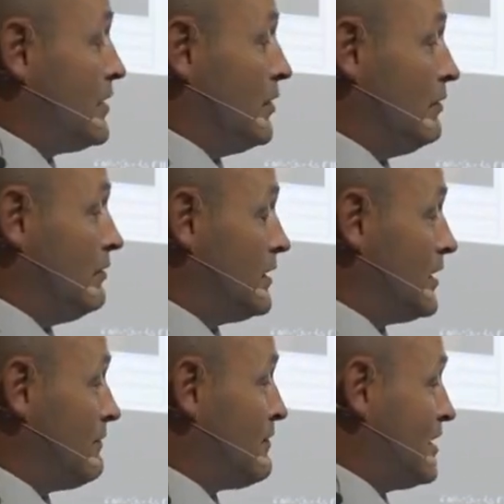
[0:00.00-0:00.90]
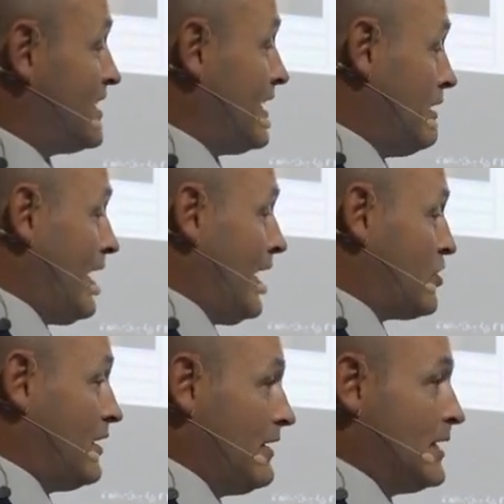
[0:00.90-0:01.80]
to see that
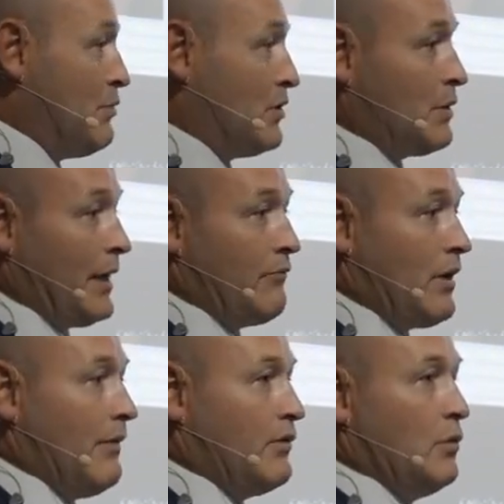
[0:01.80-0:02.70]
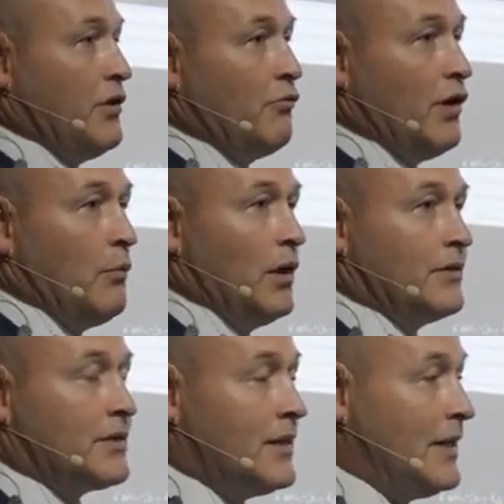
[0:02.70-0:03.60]
actually these books that we had recovered were the right
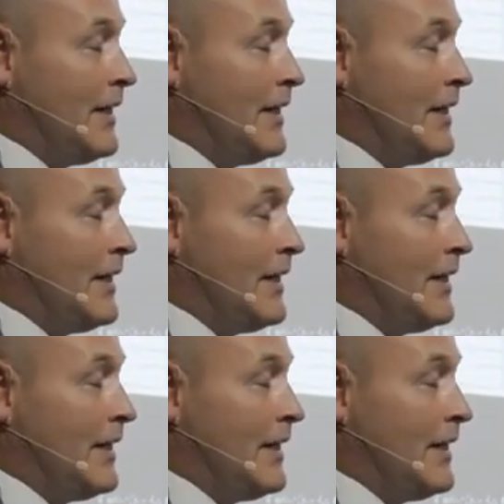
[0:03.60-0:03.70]
ones.